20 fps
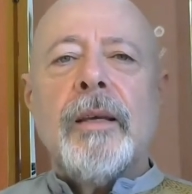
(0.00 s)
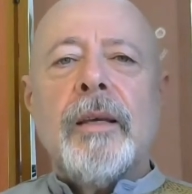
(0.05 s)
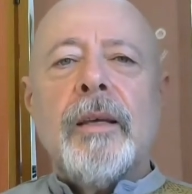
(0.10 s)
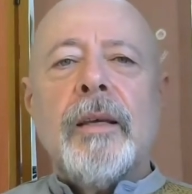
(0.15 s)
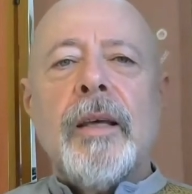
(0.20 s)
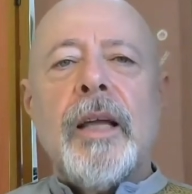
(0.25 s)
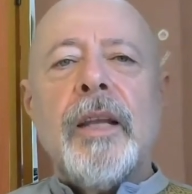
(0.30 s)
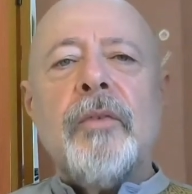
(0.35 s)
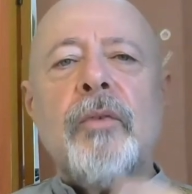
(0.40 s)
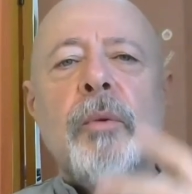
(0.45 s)

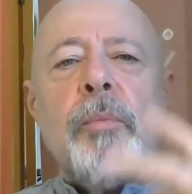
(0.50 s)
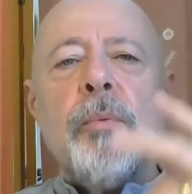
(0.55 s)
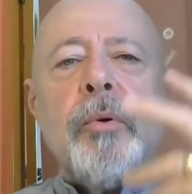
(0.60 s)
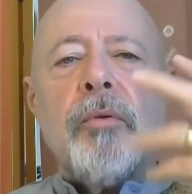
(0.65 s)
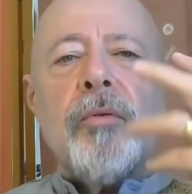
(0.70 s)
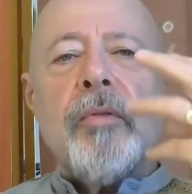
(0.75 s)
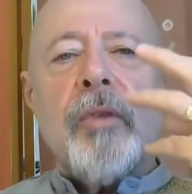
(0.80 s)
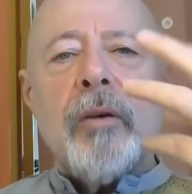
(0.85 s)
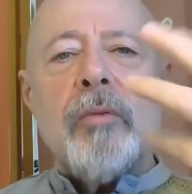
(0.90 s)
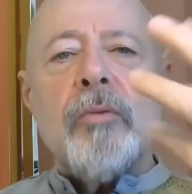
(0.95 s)
And if we
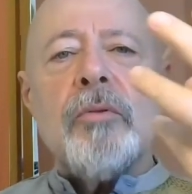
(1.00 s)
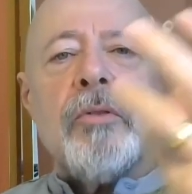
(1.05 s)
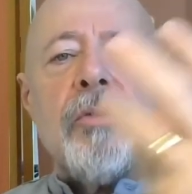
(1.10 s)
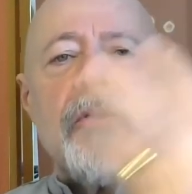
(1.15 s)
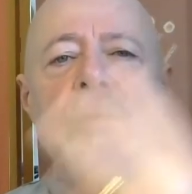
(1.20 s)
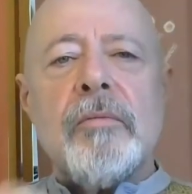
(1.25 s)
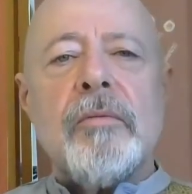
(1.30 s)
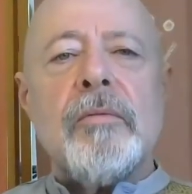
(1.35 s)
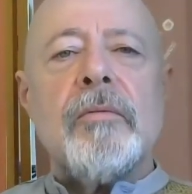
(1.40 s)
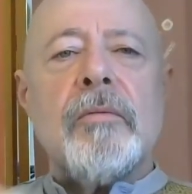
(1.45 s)
put
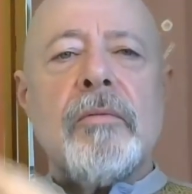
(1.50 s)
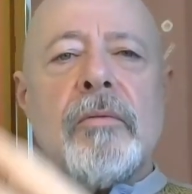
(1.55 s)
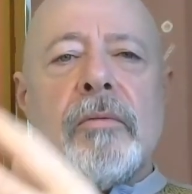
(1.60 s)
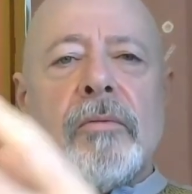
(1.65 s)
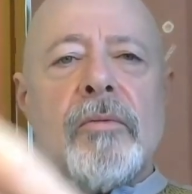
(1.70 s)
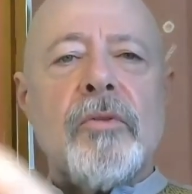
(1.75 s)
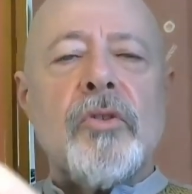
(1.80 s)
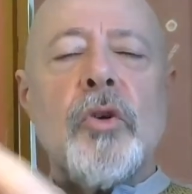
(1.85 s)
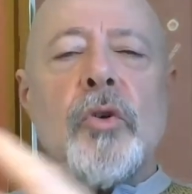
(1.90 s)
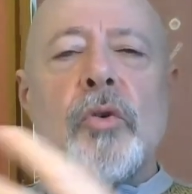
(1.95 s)
those
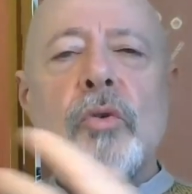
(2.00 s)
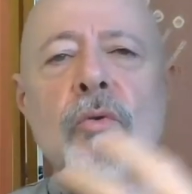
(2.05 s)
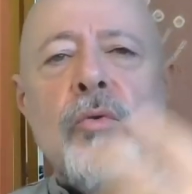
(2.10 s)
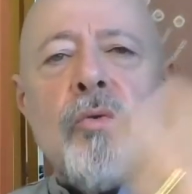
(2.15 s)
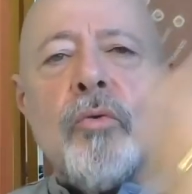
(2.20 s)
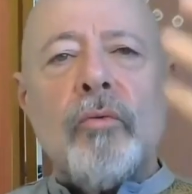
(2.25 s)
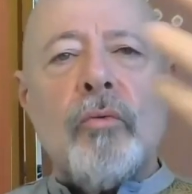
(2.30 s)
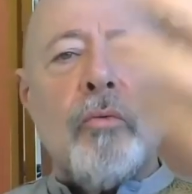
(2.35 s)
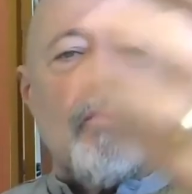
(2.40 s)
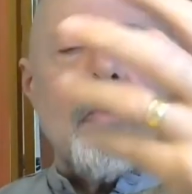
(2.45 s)

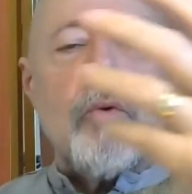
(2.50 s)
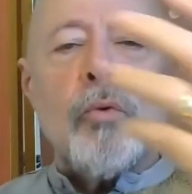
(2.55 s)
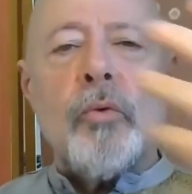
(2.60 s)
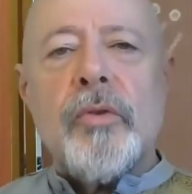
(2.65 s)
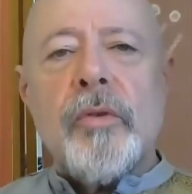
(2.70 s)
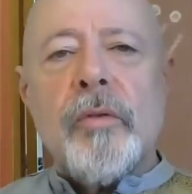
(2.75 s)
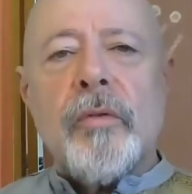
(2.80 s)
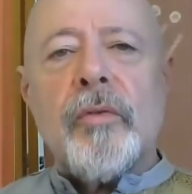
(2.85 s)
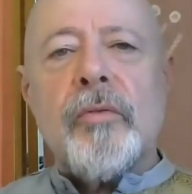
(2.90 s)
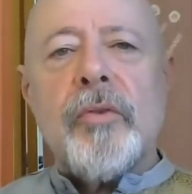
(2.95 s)
two
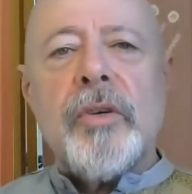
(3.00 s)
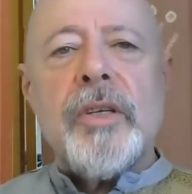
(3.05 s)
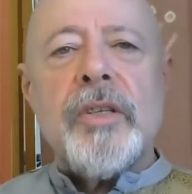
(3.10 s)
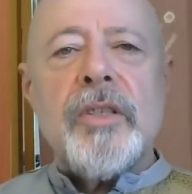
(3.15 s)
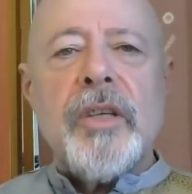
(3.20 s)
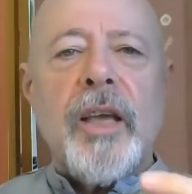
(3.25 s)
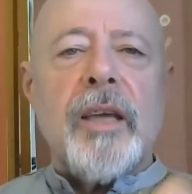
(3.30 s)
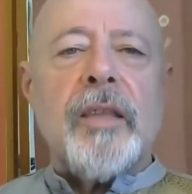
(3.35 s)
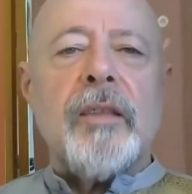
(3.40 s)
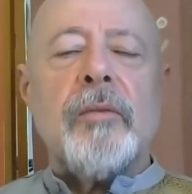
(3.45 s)
rules of three
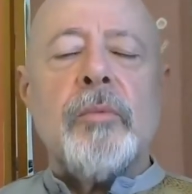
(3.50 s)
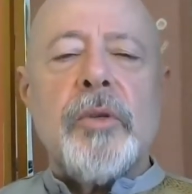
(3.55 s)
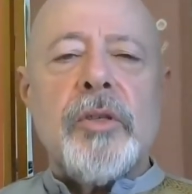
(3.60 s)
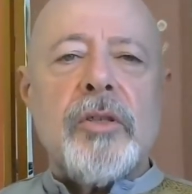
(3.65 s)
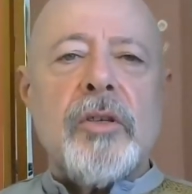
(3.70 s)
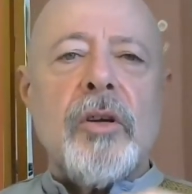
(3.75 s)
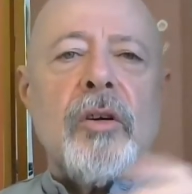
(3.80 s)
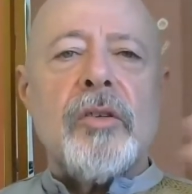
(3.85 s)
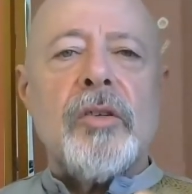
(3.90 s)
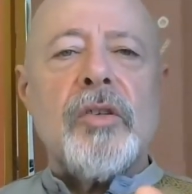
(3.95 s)
together, we
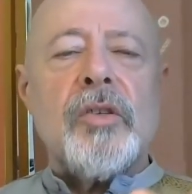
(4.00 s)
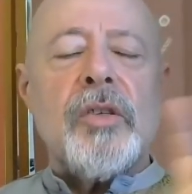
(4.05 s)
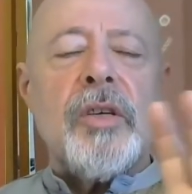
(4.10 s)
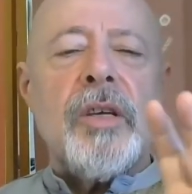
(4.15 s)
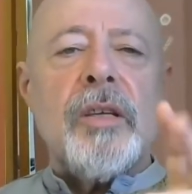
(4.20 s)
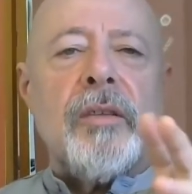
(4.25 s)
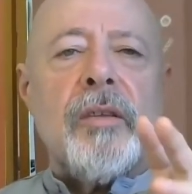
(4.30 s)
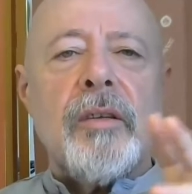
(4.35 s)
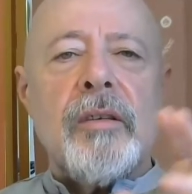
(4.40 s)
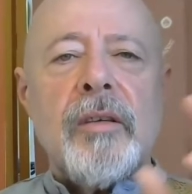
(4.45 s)
start to
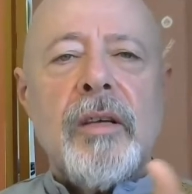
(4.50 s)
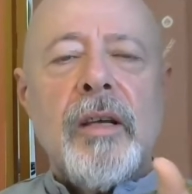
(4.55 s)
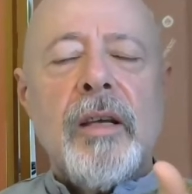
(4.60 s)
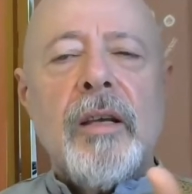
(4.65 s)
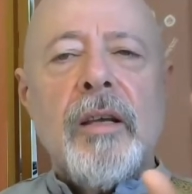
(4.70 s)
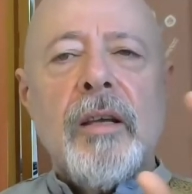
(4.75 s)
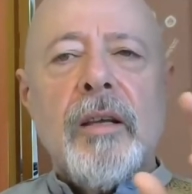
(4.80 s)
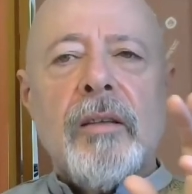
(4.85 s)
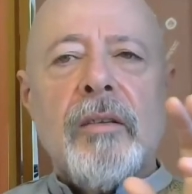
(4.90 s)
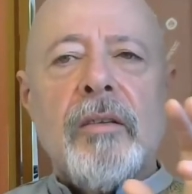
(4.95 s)
see that
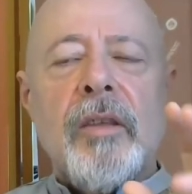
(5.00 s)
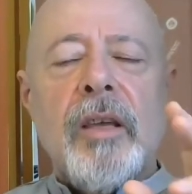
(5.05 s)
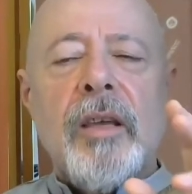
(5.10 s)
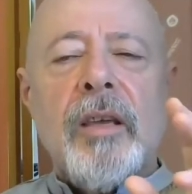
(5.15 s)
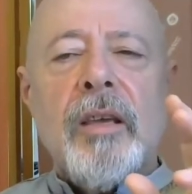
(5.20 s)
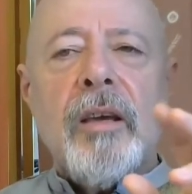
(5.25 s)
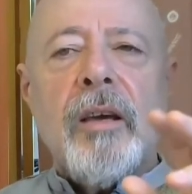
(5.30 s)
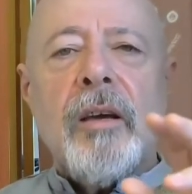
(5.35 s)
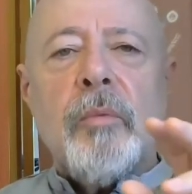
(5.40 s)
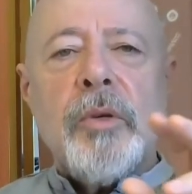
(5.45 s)

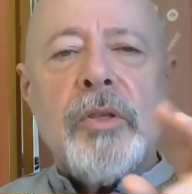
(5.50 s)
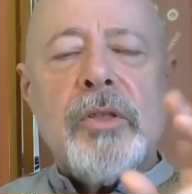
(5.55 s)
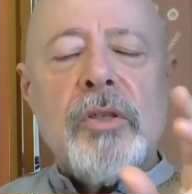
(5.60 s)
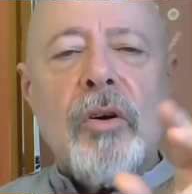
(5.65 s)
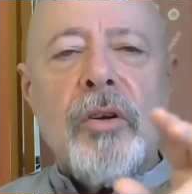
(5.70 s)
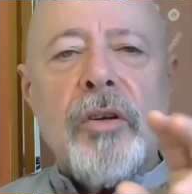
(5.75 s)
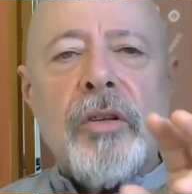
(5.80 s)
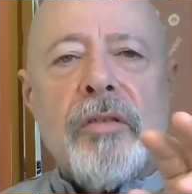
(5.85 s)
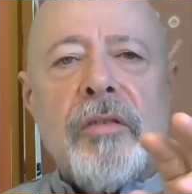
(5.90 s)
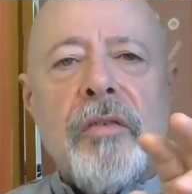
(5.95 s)
we're
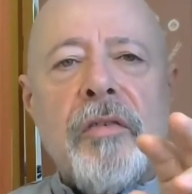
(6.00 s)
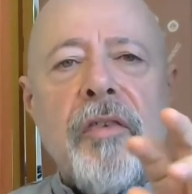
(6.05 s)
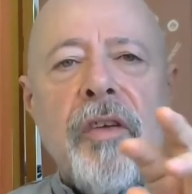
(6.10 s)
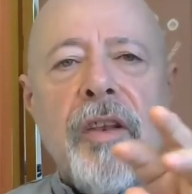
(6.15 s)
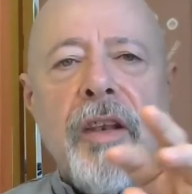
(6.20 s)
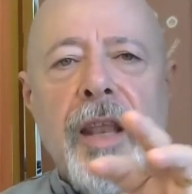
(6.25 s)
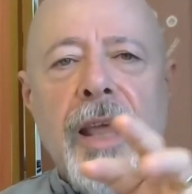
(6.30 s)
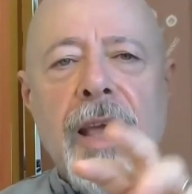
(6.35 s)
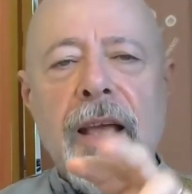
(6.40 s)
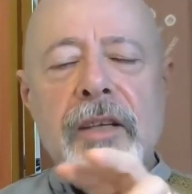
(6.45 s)
starting to
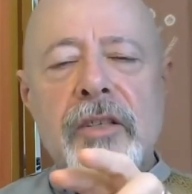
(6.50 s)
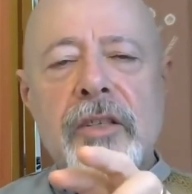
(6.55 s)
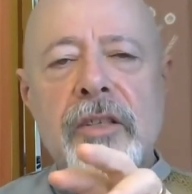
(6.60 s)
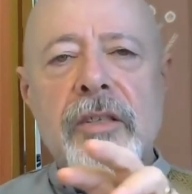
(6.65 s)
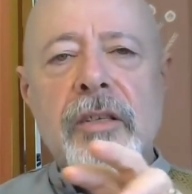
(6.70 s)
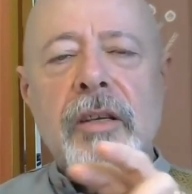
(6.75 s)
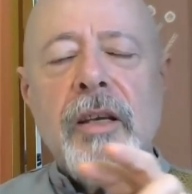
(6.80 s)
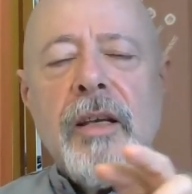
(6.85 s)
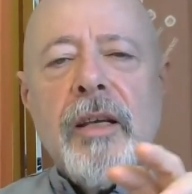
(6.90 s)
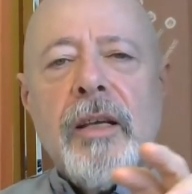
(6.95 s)
finesse